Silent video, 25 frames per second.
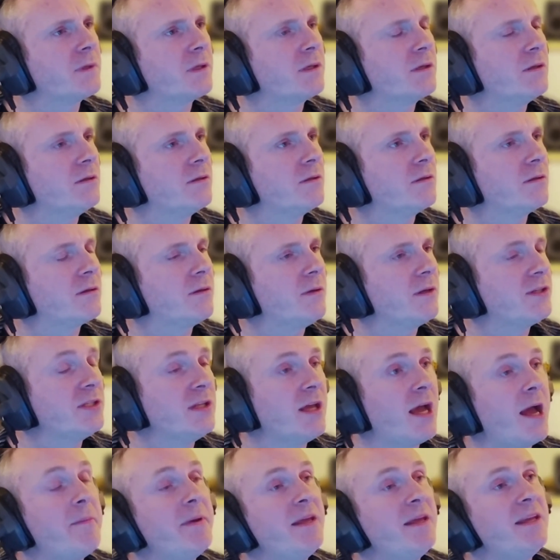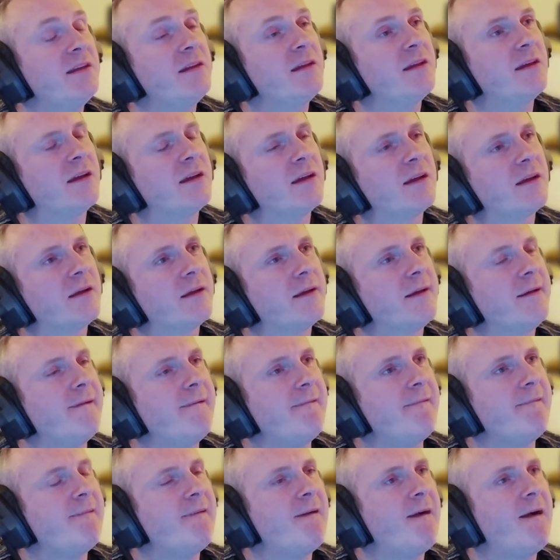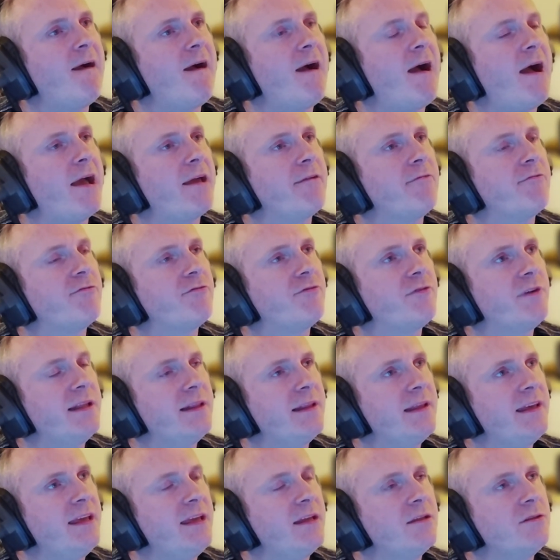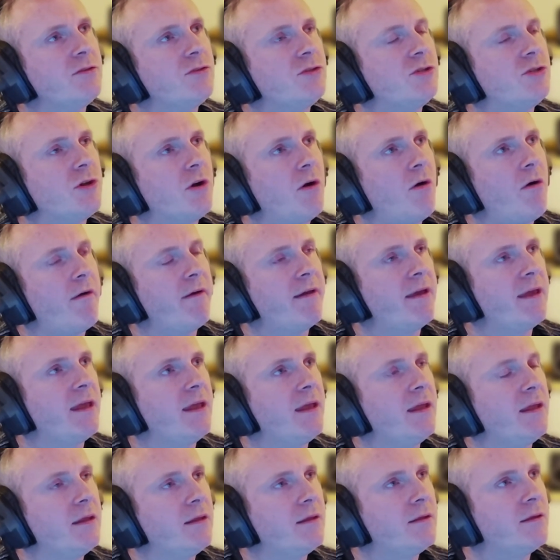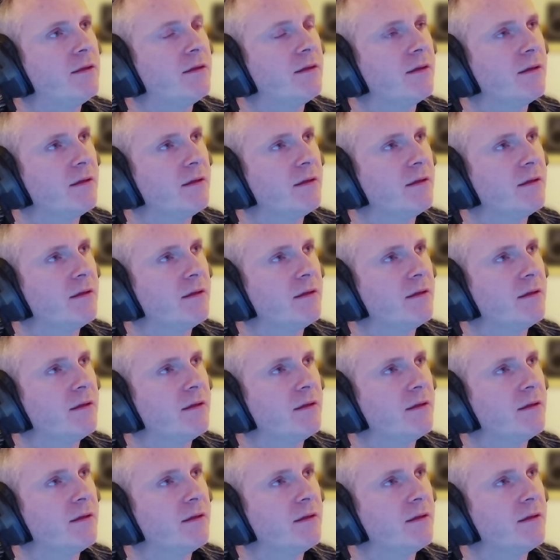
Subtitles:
Good question. I mean, I really enjoyed